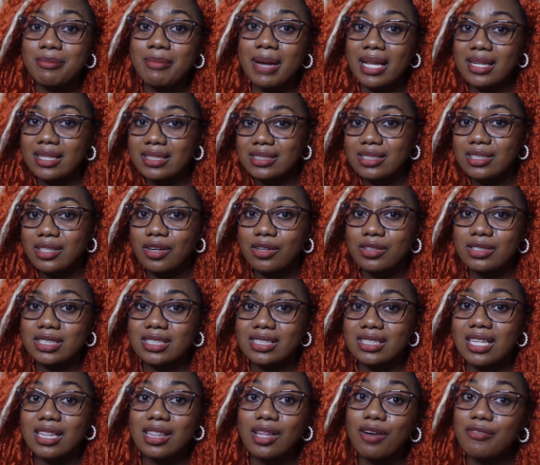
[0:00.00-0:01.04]
balance out
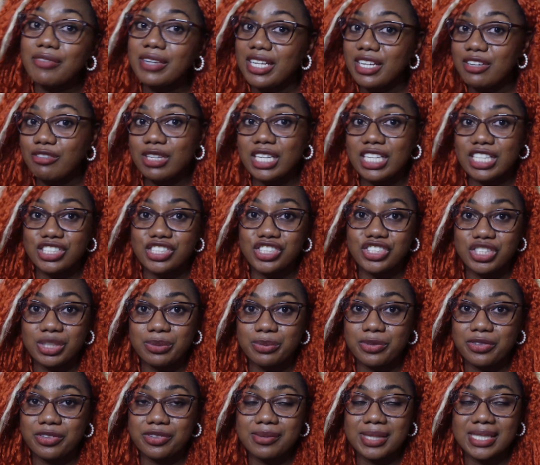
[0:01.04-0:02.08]
the love-hate relationship
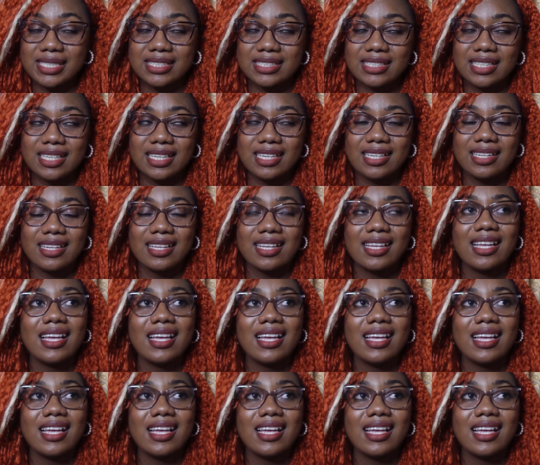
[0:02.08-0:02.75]
with my skin.